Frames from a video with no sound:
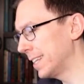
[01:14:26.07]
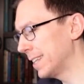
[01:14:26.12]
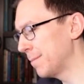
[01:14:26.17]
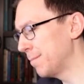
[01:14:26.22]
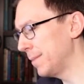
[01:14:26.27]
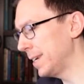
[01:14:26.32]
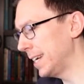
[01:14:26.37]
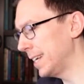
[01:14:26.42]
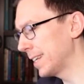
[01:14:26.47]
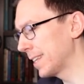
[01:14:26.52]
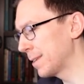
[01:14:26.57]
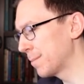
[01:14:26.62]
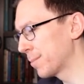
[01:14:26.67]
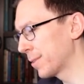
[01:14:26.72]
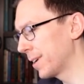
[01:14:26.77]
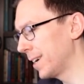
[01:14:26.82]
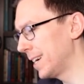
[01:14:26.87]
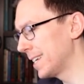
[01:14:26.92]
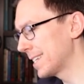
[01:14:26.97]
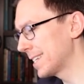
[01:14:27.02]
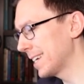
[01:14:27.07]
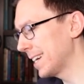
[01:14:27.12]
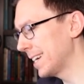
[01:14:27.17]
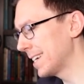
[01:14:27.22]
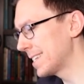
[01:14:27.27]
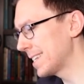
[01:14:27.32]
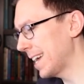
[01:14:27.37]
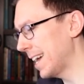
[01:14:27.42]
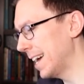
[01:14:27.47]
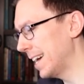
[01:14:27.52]
mean of the process
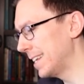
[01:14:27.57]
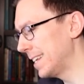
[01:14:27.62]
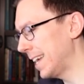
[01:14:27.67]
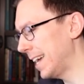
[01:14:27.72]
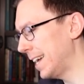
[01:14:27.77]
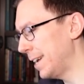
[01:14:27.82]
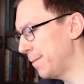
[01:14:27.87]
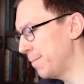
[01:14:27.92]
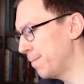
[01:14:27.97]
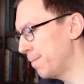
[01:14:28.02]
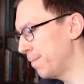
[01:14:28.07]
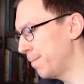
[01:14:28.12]
and a